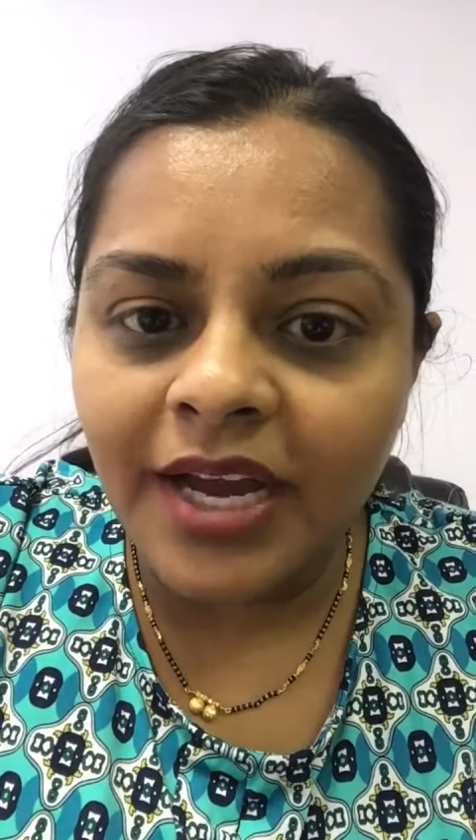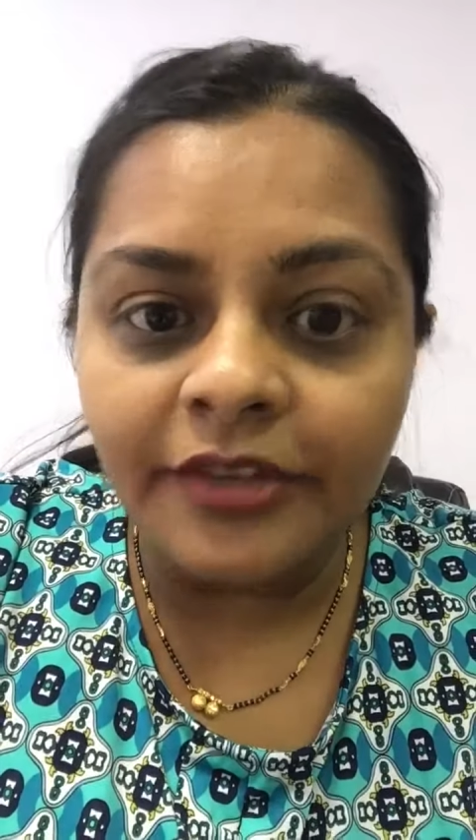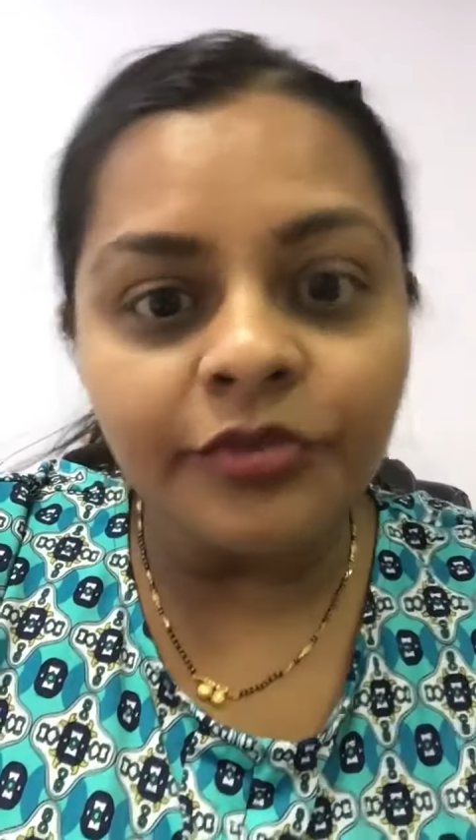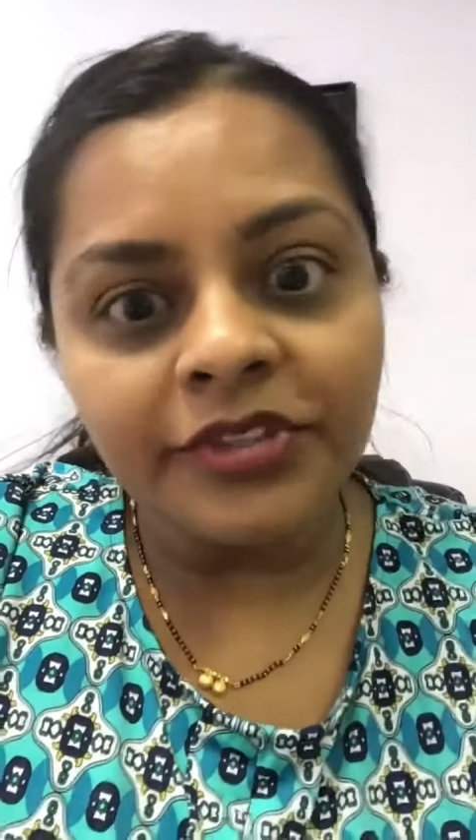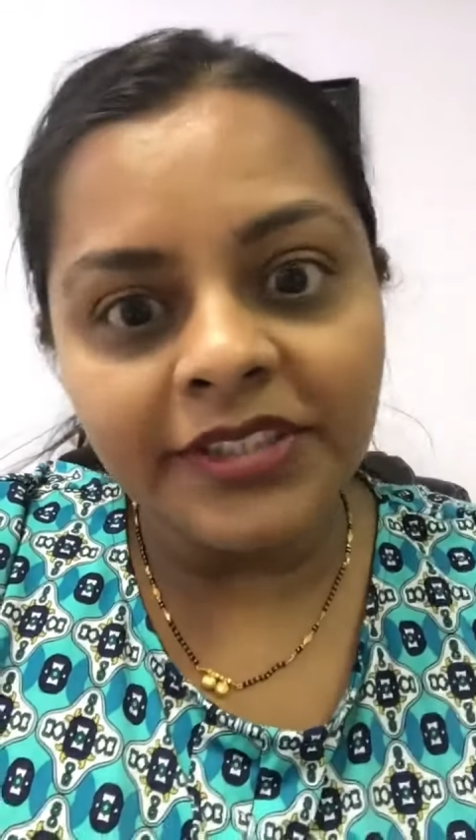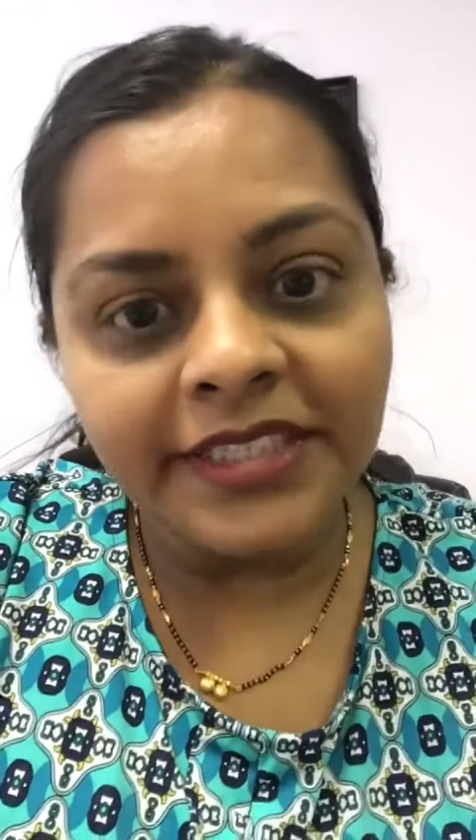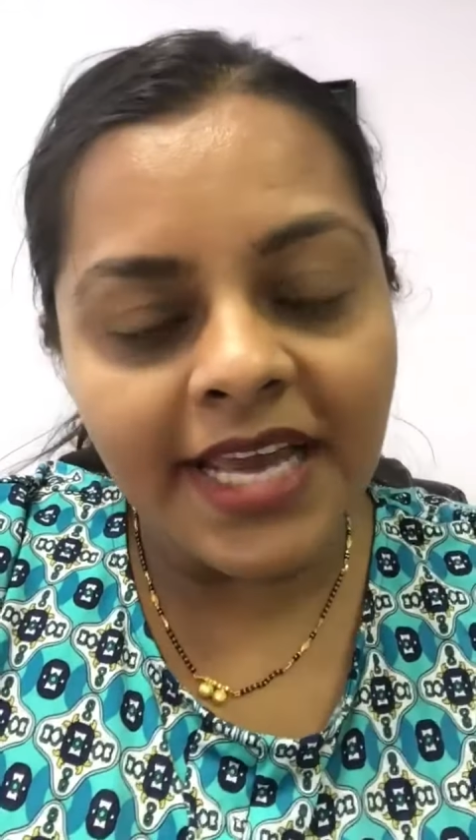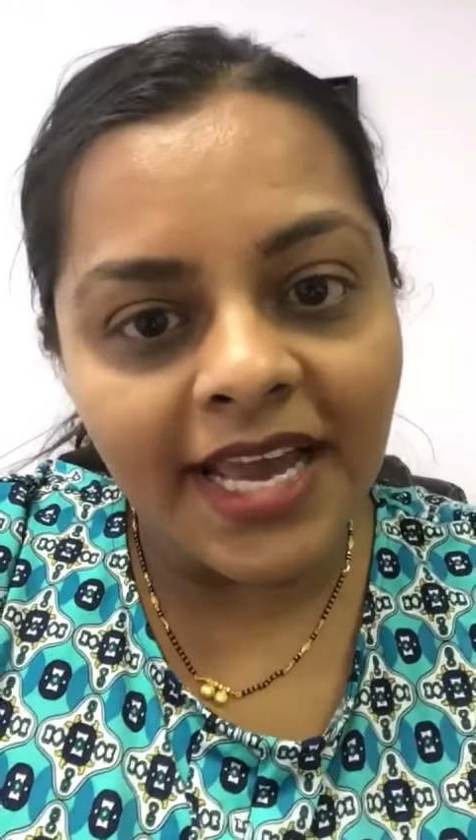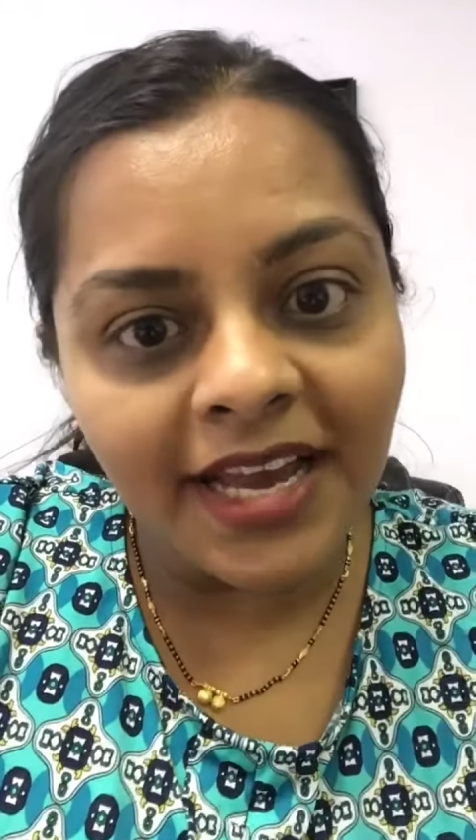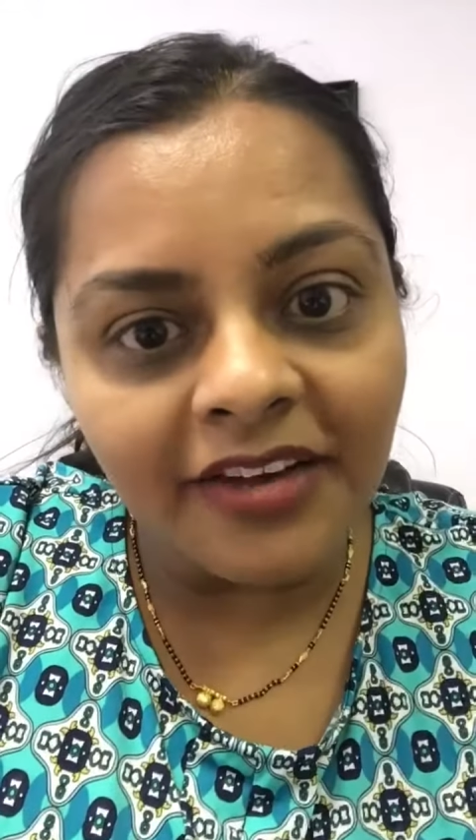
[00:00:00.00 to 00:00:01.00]
I don't really
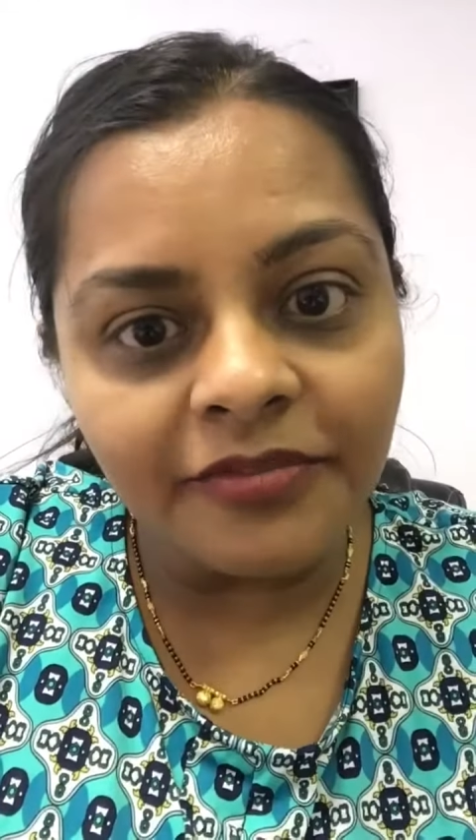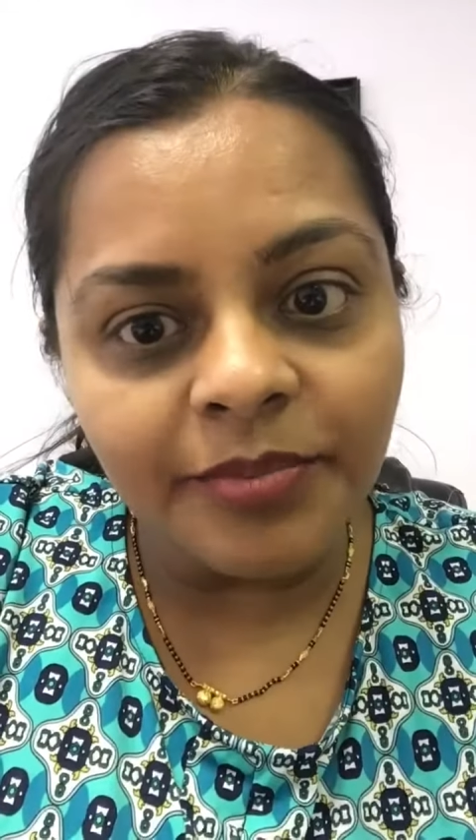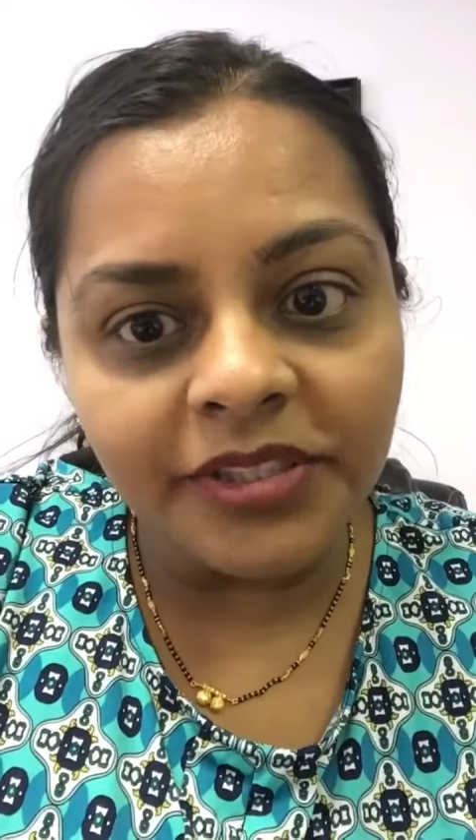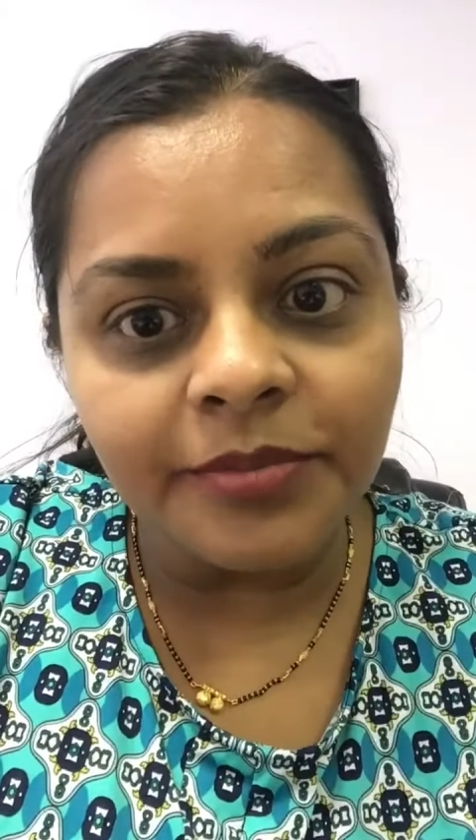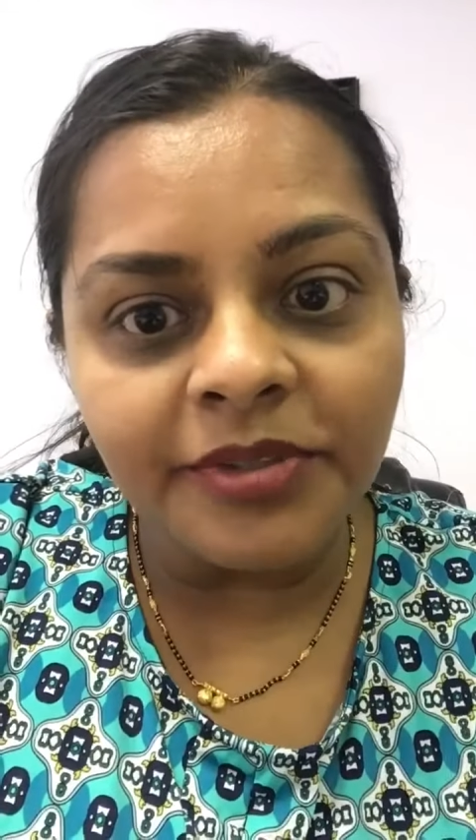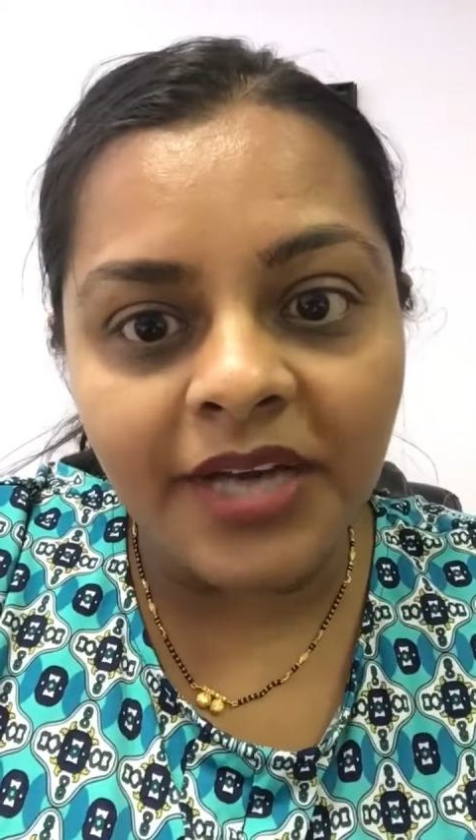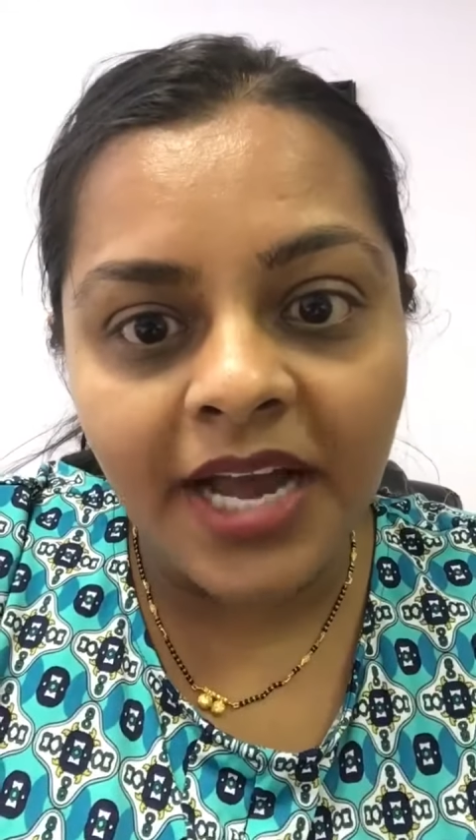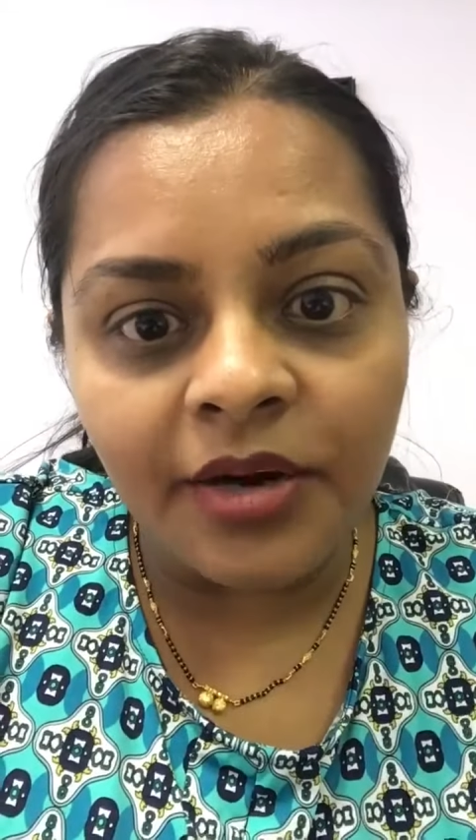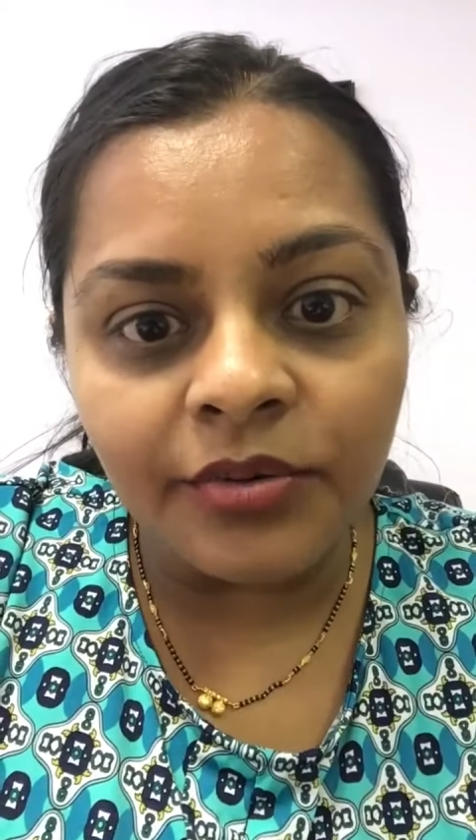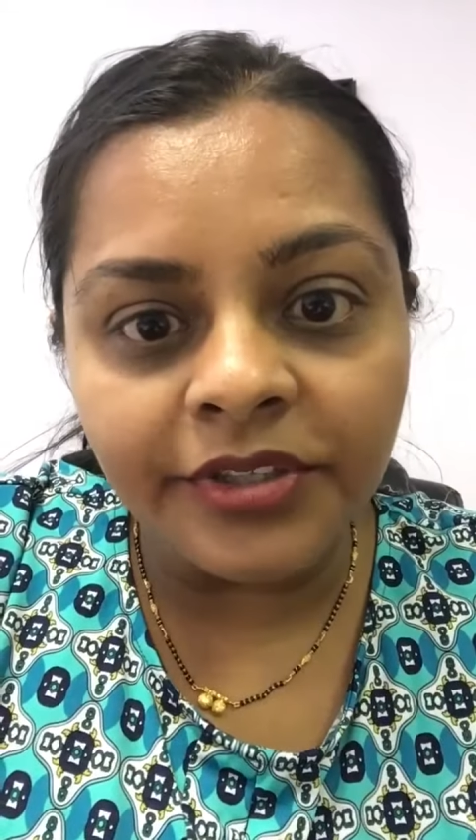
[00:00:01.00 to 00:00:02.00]
have billable
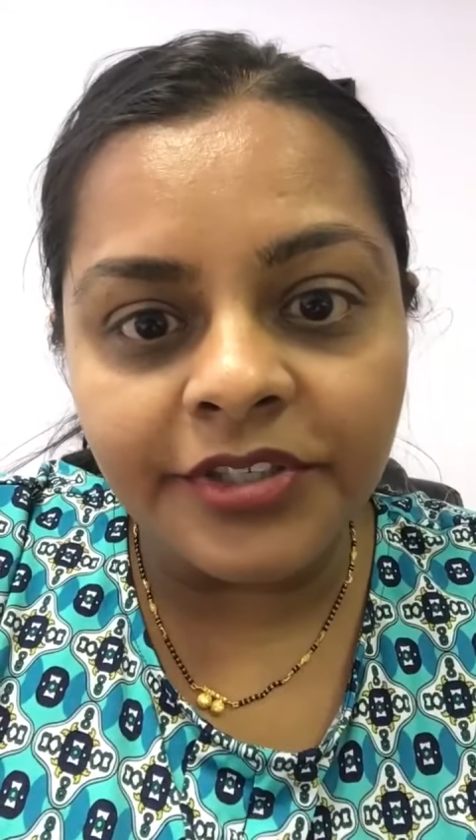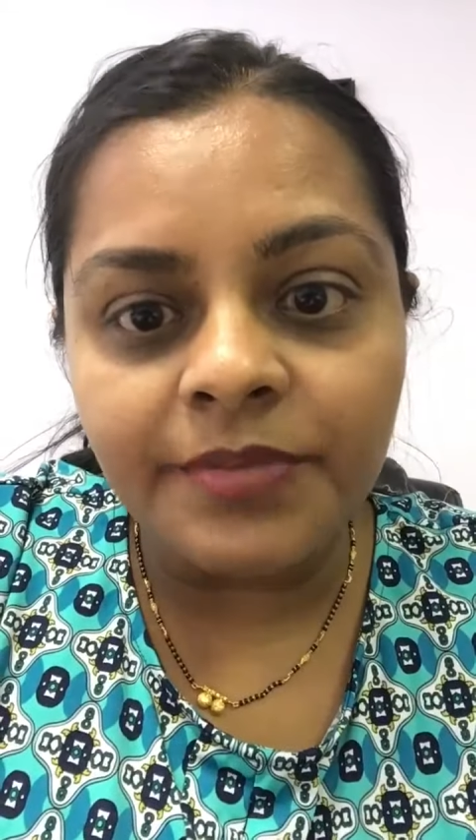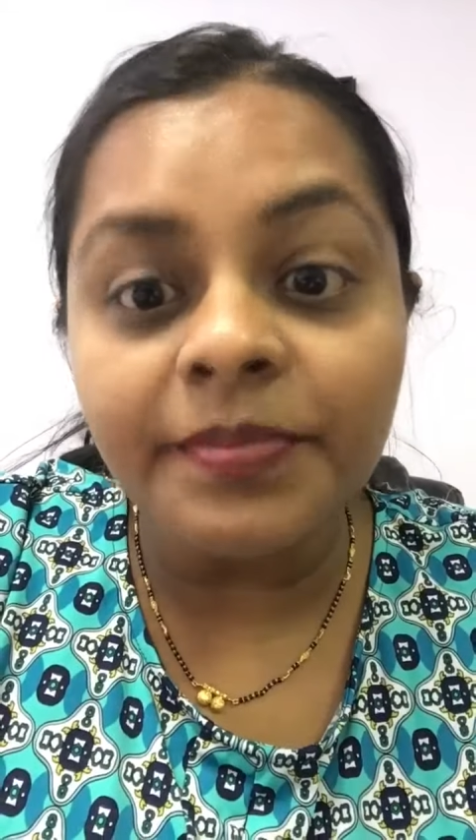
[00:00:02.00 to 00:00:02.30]
hours,